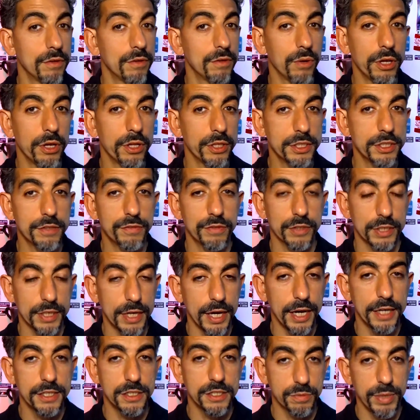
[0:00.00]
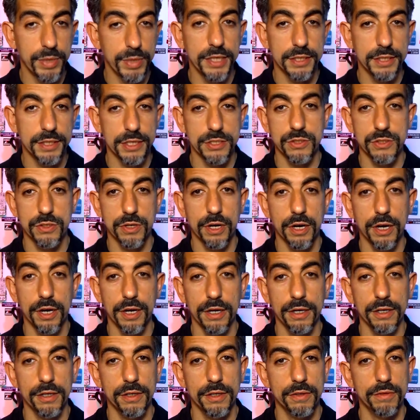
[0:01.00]
all the different kinds of pen tests there
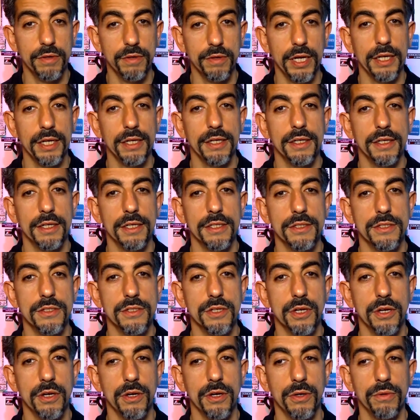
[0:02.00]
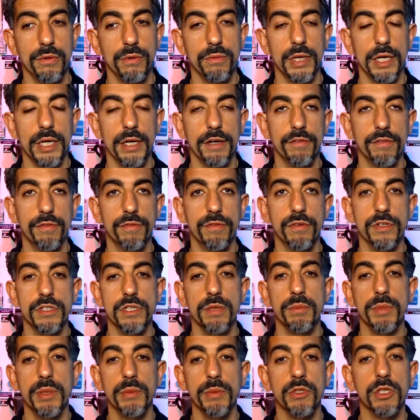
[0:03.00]
are, right? And so for
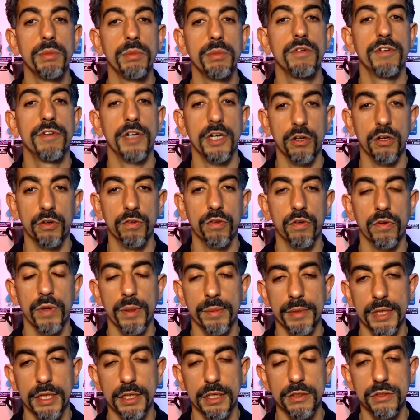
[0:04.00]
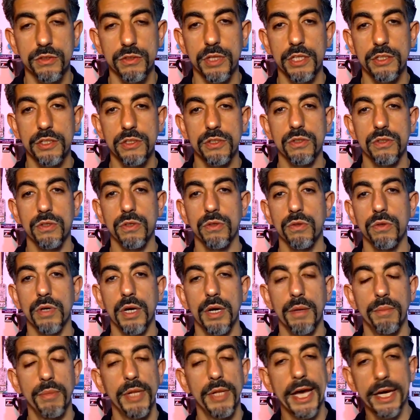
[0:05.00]
some people, it could be very overwhelming. Do they do
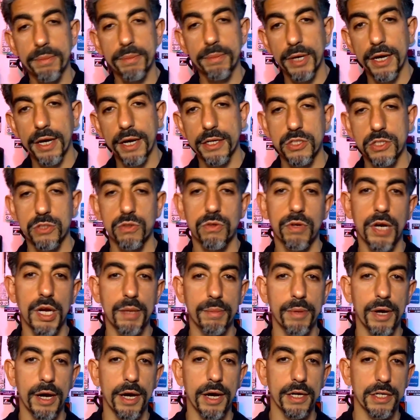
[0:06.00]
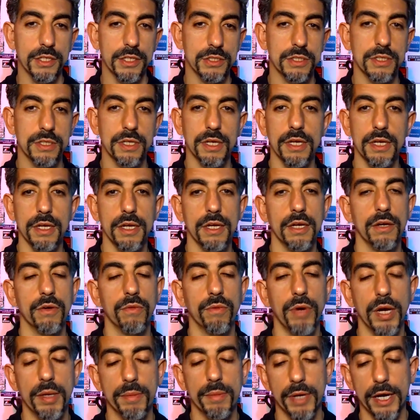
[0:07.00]
a black box, gray box,
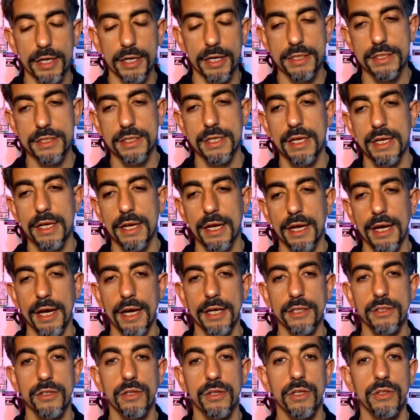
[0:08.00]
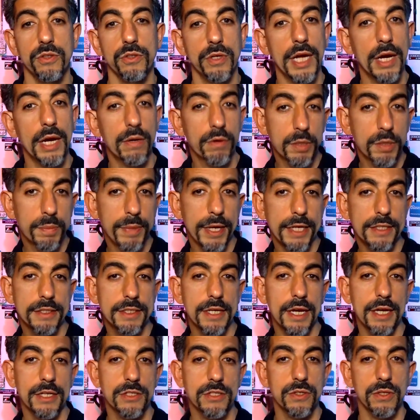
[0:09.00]
white box? Do they do a network pen
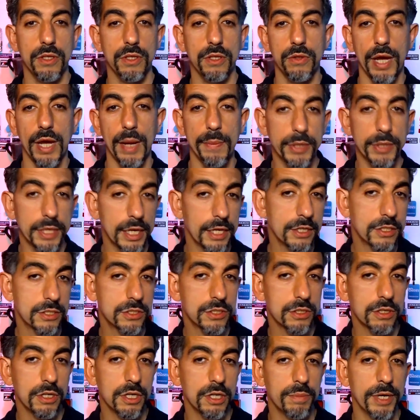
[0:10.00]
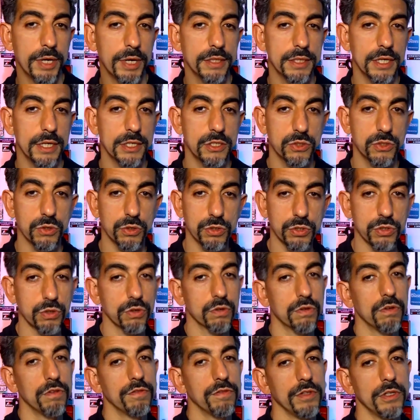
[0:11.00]
test? Do they do application security pen test, source
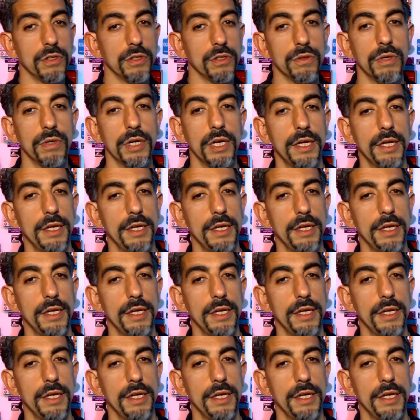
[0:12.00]
code review,